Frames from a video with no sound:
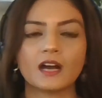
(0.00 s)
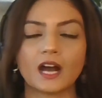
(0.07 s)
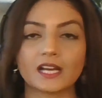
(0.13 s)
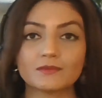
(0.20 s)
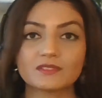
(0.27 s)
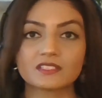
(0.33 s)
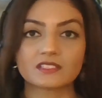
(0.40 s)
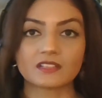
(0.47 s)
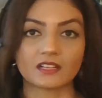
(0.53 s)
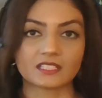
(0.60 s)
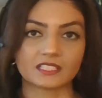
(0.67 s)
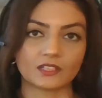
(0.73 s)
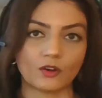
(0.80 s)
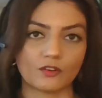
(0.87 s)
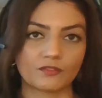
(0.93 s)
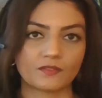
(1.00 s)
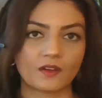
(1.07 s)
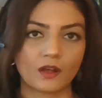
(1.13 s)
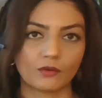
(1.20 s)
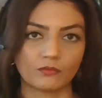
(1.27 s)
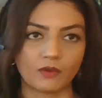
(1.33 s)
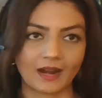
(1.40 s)
I am starting off
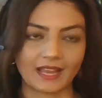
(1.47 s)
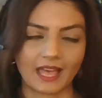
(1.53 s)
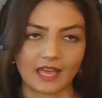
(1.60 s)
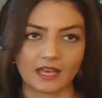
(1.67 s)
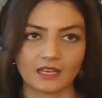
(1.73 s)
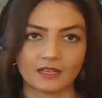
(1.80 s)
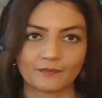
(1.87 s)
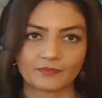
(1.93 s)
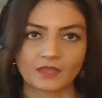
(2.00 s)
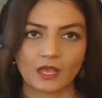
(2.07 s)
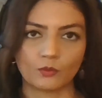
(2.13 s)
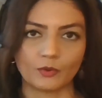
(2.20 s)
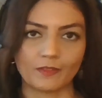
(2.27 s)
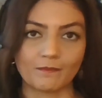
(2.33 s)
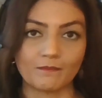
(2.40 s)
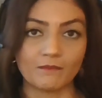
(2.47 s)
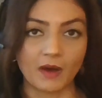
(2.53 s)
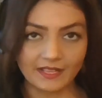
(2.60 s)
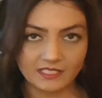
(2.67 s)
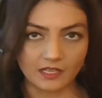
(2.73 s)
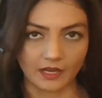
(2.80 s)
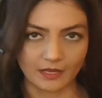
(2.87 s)
right here with
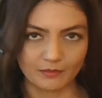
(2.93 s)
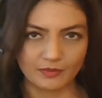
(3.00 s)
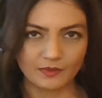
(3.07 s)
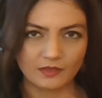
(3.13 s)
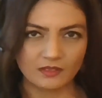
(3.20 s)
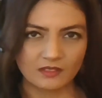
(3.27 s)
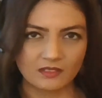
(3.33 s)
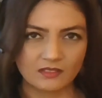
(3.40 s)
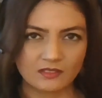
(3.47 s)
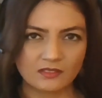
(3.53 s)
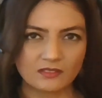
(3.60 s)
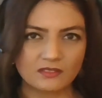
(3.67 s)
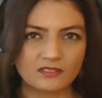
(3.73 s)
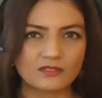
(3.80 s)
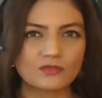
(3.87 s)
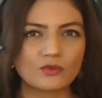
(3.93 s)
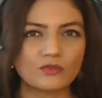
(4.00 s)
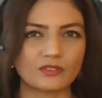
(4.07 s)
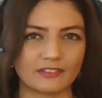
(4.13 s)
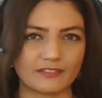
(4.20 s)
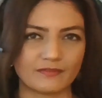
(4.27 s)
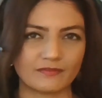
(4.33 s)
My Type
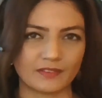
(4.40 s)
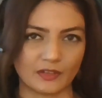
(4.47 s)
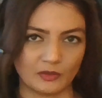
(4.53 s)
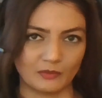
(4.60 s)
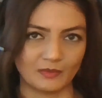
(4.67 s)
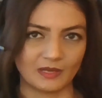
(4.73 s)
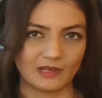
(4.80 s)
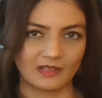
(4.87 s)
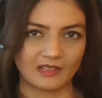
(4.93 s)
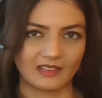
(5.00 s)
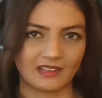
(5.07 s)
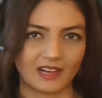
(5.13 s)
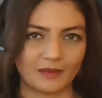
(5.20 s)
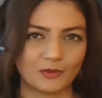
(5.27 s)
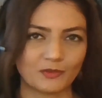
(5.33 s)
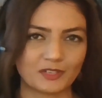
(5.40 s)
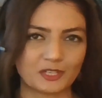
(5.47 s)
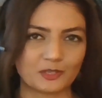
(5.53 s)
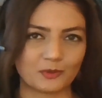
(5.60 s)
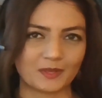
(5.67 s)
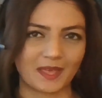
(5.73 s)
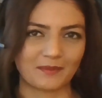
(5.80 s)
story film. I'm not really
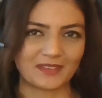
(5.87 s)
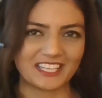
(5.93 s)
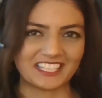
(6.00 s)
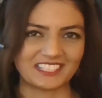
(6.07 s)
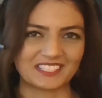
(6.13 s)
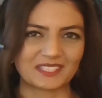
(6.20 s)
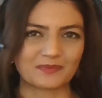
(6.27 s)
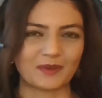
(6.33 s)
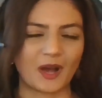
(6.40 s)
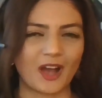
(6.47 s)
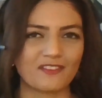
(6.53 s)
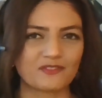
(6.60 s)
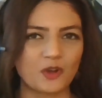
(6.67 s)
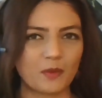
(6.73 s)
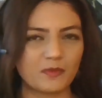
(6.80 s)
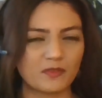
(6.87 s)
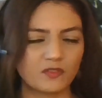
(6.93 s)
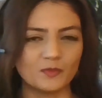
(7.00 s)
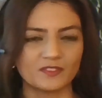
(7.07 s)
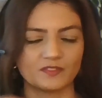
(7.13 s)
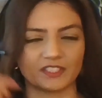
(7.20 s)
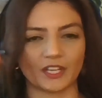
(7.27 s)
sure what that means, but I've got a
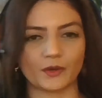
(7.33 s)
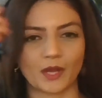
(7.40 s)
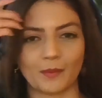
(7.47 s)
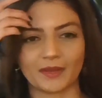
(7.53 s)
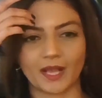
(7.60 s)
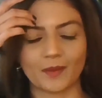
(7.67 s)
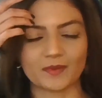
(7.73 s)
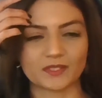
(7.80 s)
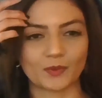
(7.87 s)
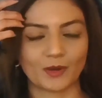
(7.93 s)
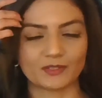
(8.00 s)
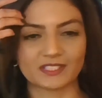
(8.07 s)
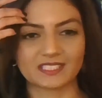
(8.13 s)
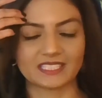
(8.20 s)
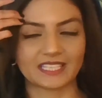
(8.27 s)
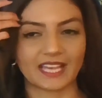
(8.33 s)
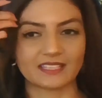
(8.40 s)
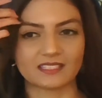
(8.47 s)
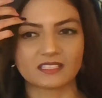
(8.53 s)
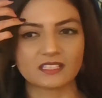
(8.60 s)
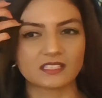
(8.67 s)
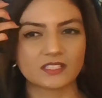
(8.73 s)
performance video coming up as well, just in
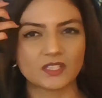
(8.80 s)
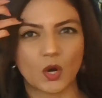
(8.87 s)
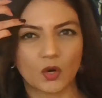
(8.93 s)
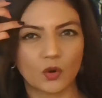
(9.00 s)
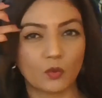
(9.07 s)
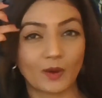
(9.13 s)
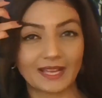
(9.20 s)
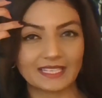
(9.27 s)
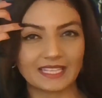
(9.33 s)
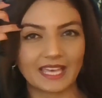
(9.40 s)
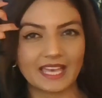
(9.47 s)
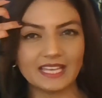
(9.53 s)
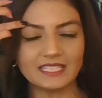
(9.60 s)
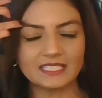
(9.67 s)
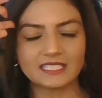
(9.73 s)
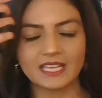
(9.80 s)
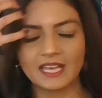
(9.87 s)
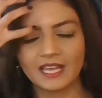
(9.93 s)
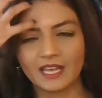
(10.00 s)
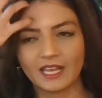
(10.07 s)
case this is not quite it.